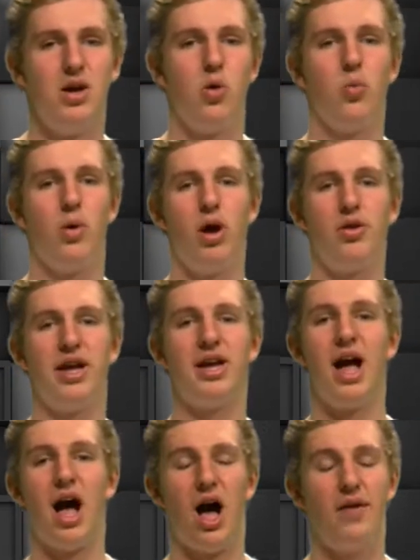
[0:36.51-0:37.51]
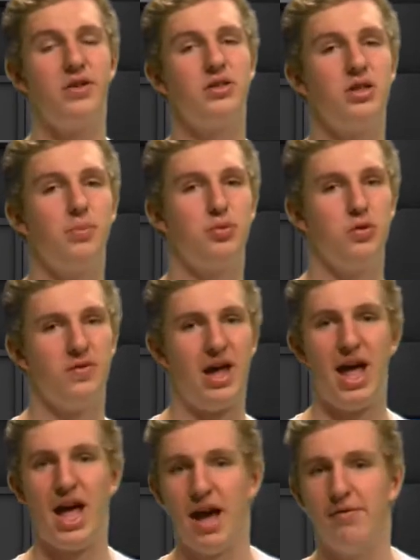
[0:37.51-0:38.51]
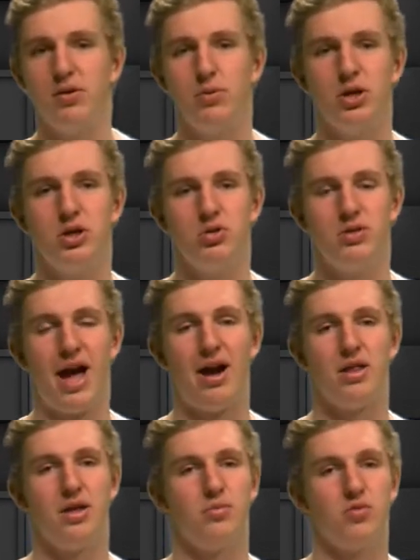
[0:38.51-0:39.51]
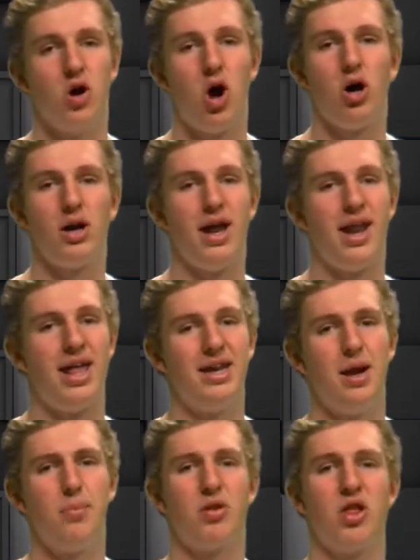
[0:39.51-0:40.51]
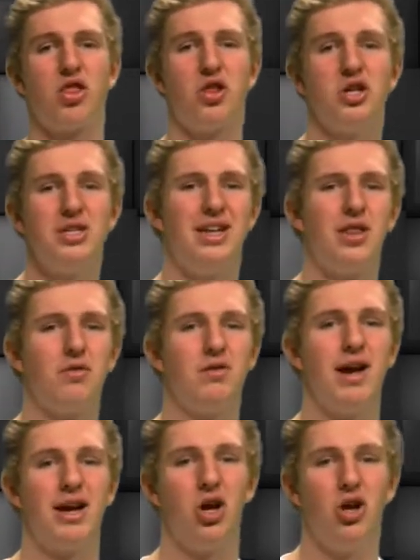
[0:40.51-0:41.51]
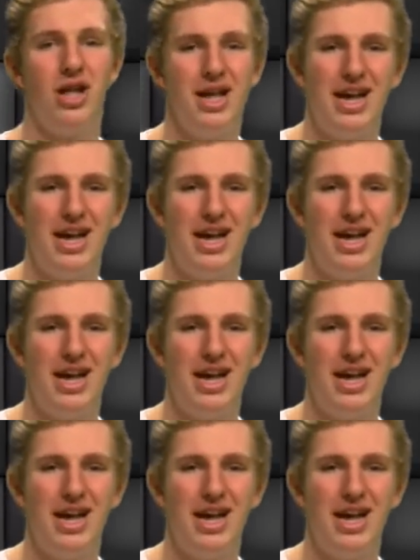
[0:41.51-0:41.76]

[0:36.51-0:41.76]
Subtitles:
Well, they obviously proved everyone who doubted them wrong and ended up with a 13-3 record,